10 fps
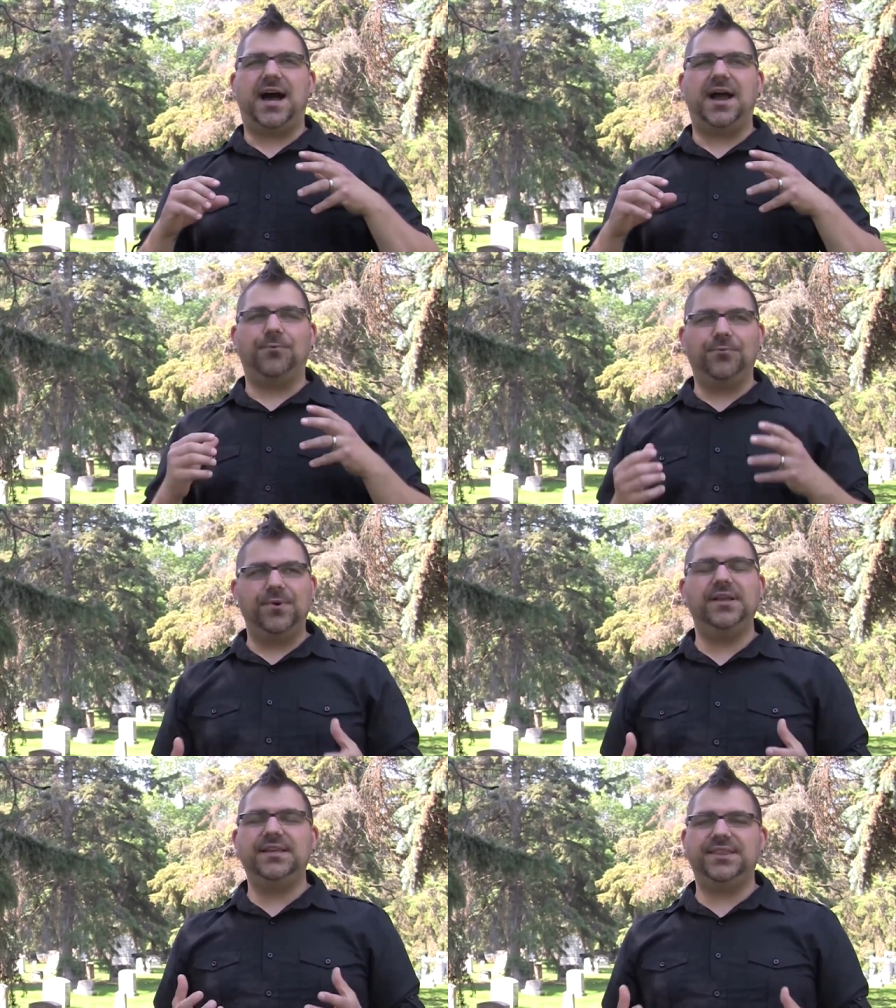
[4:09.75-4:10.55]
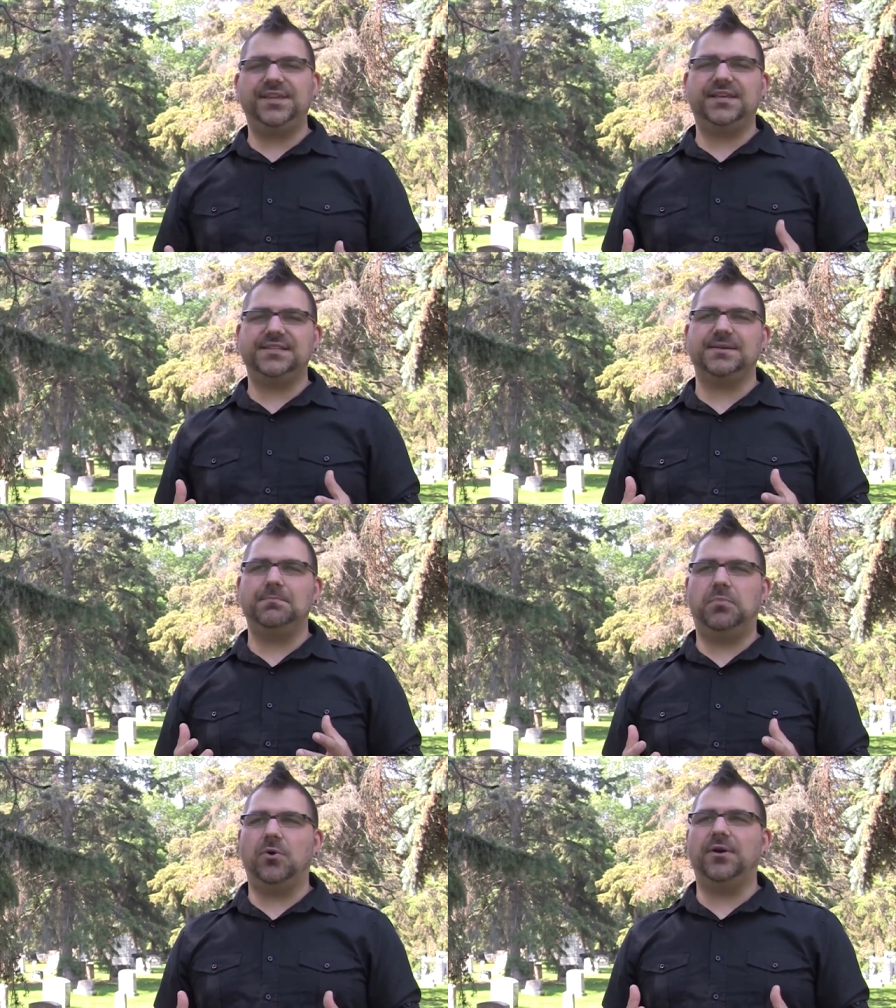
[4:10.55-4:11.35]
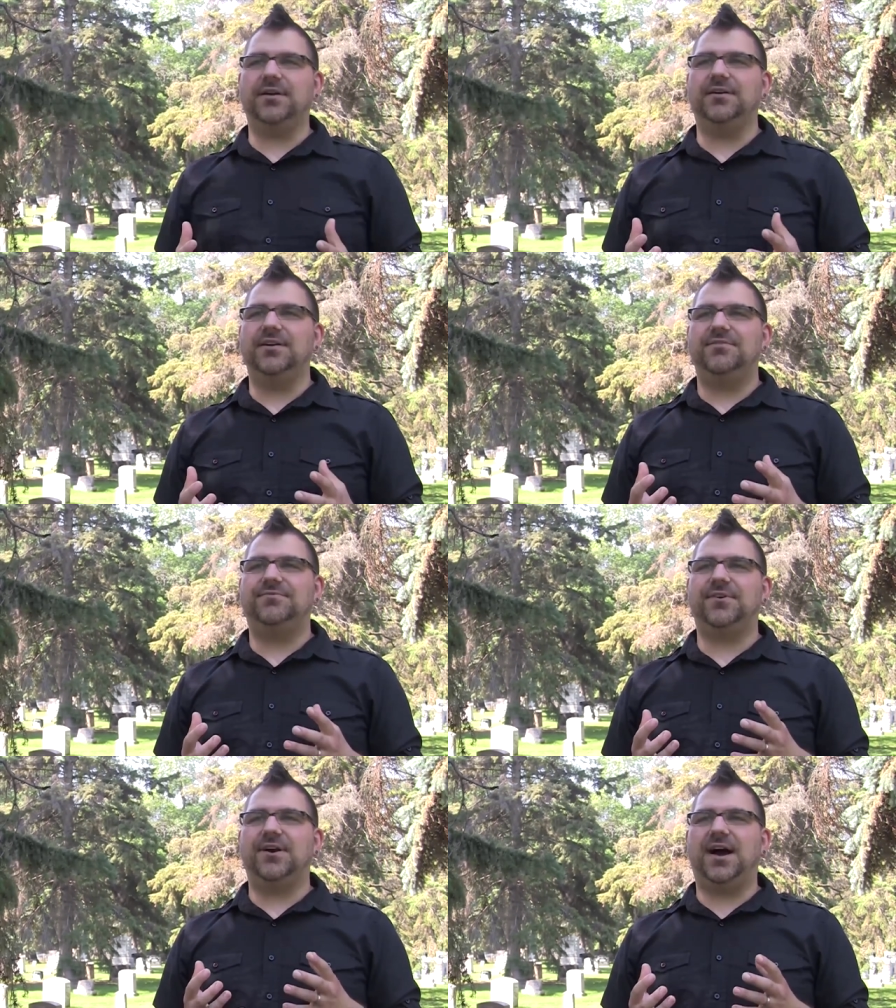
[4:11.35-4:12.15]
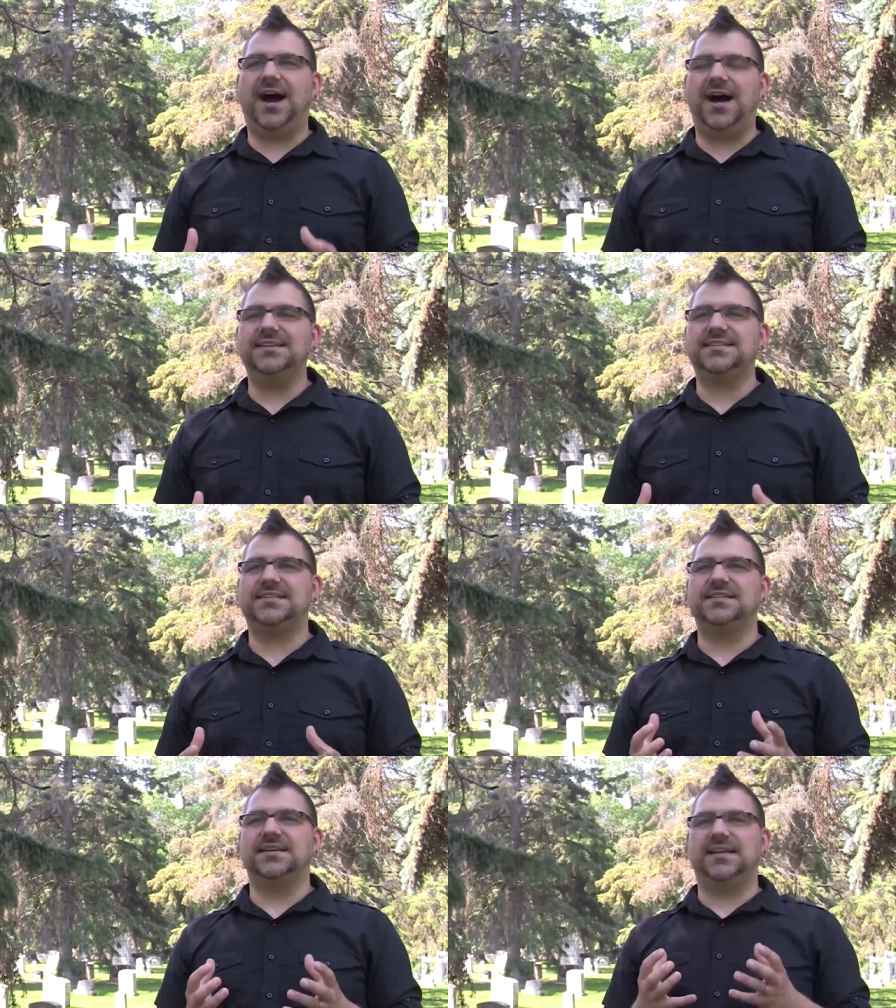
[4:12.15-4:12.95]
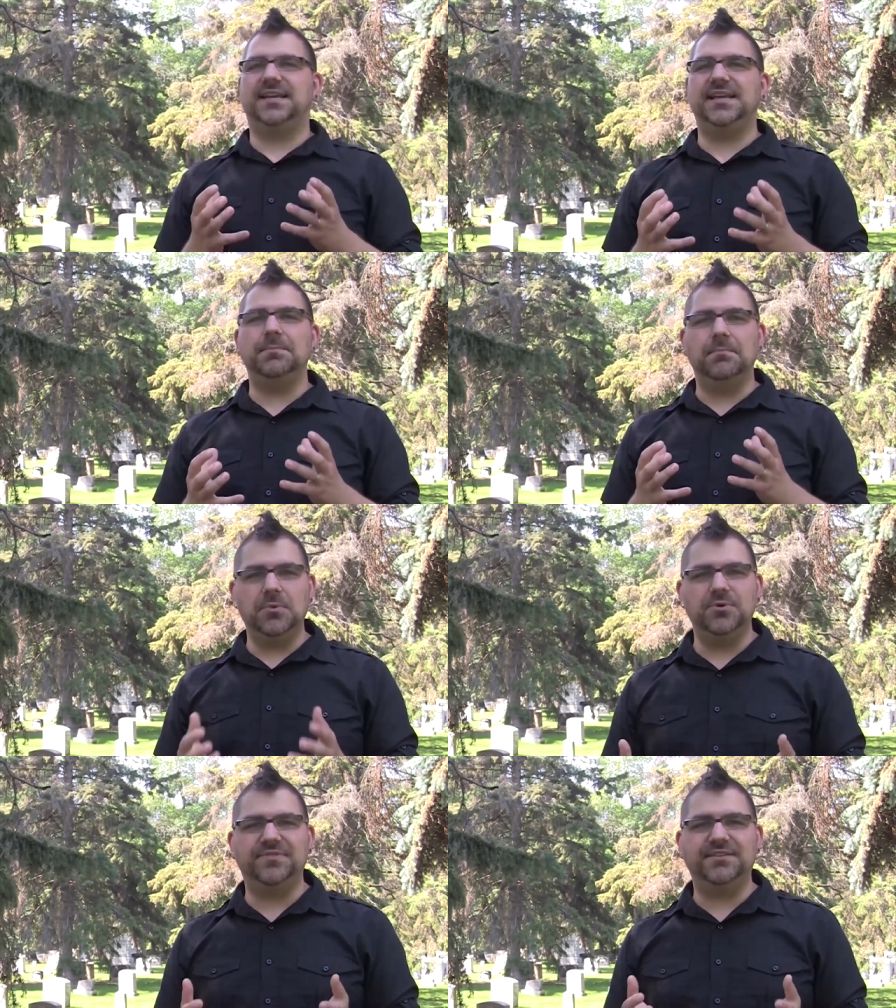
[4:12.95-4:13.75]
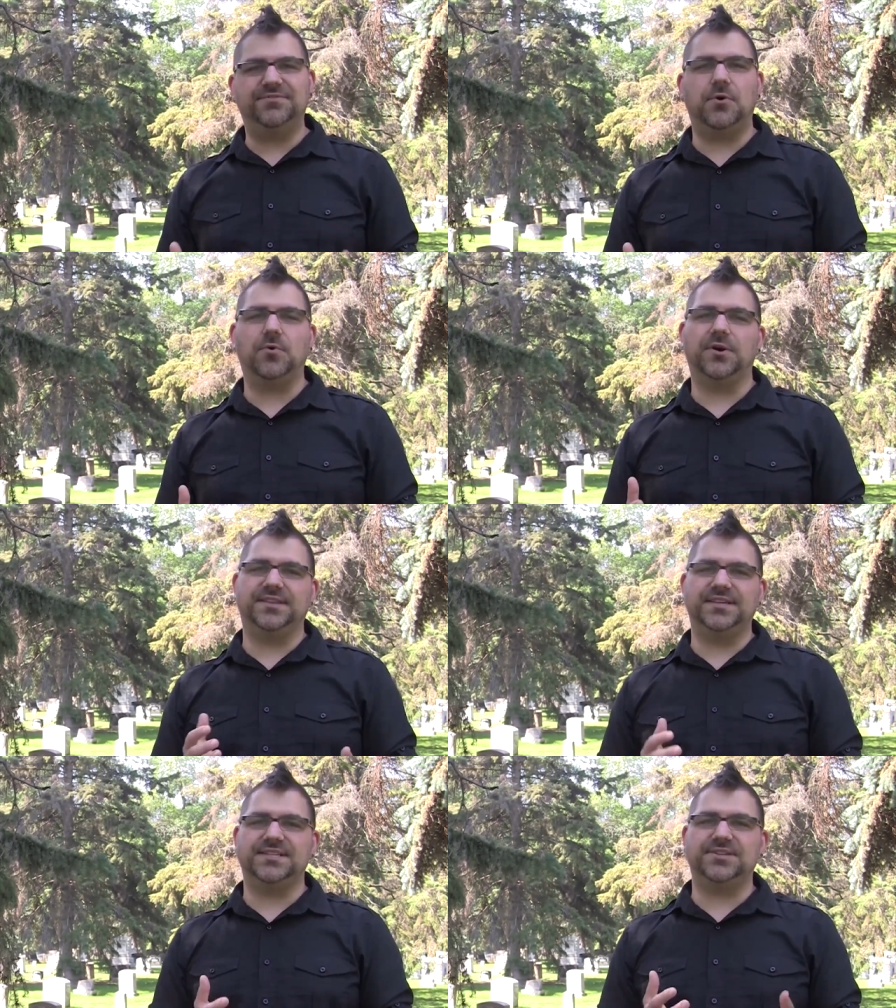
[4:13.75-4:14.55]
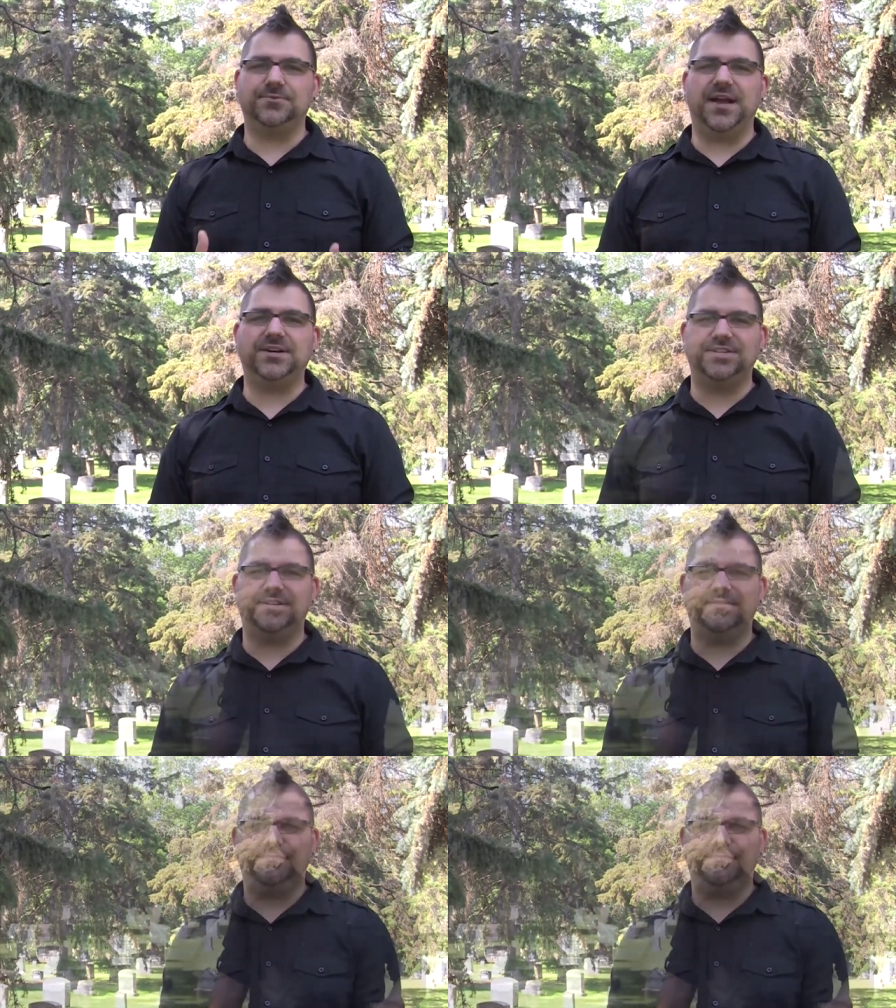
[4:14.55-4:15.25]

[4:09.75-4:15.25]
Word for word: I really think it's important for us to keep moving forward in this direction.